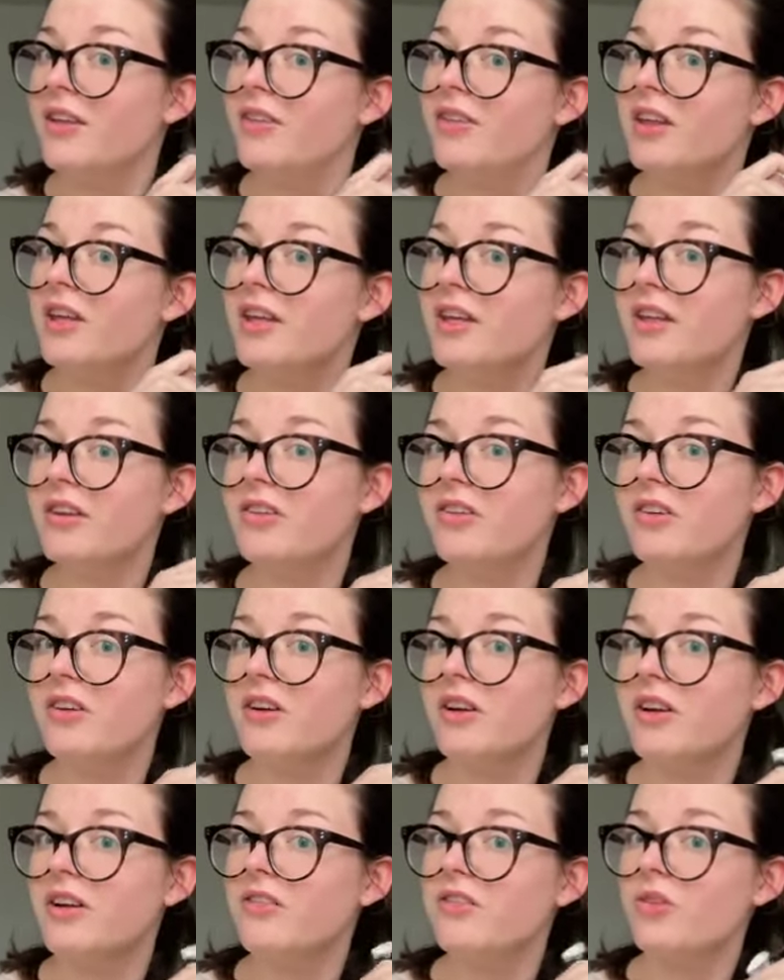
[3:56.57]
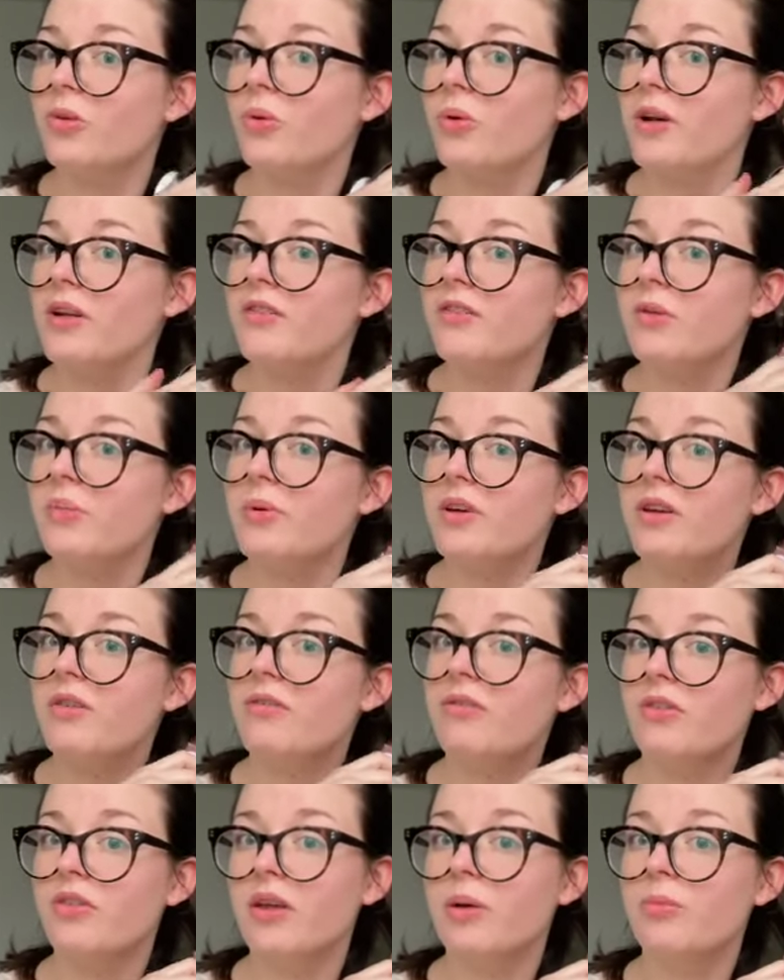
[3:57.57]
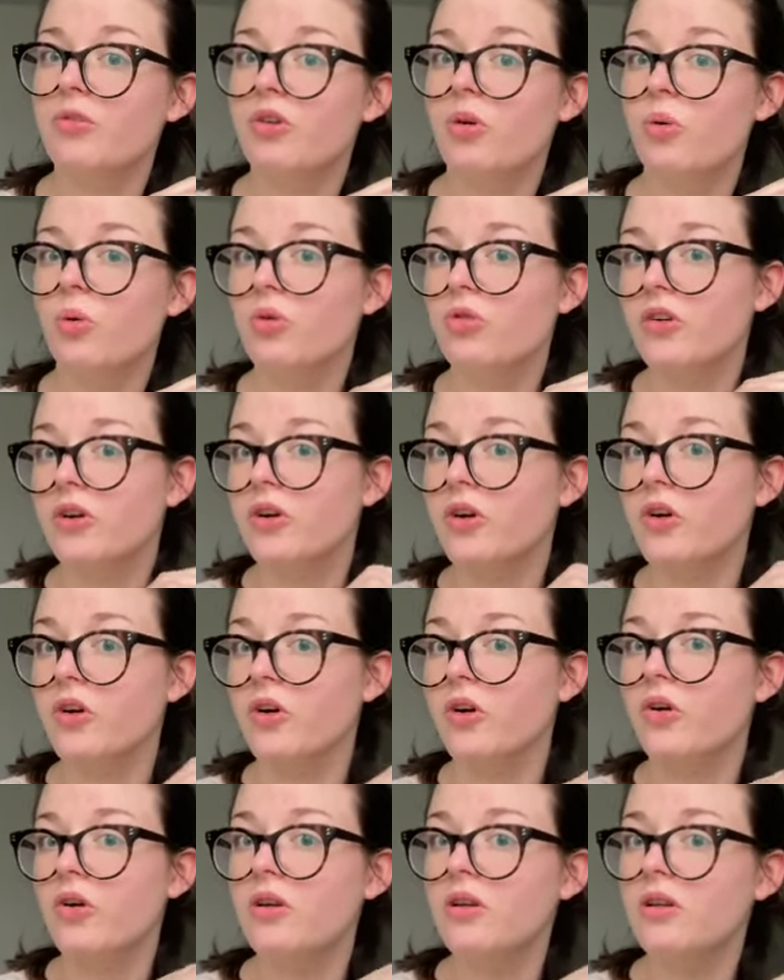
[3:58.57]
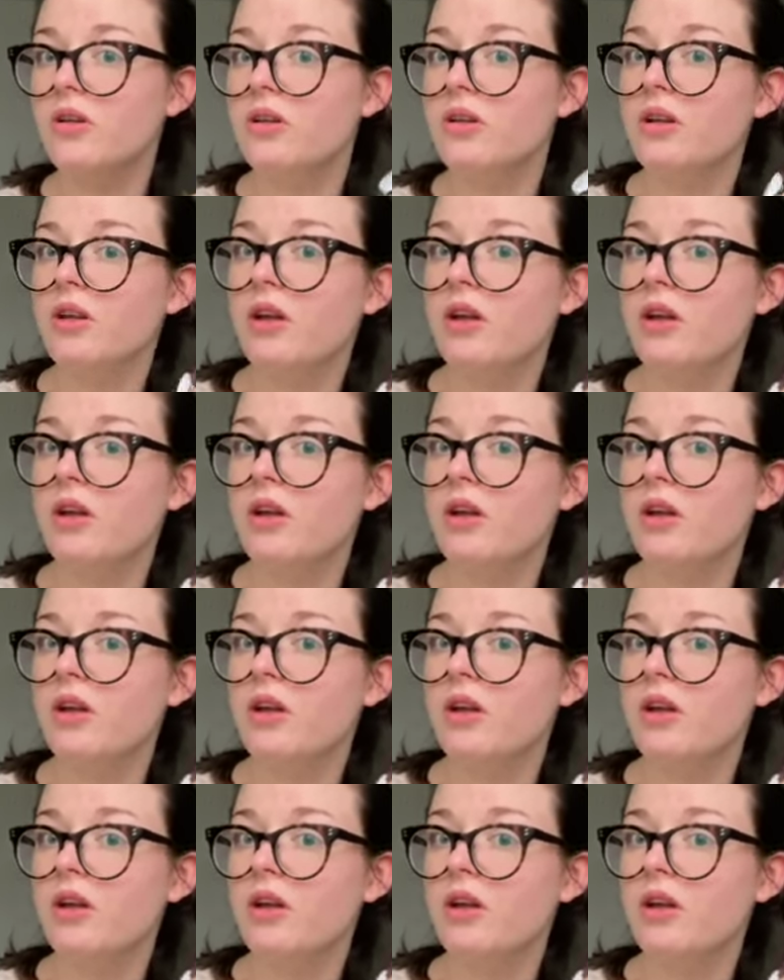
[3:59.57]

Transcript: the easier it's going to be for them to hold a curl.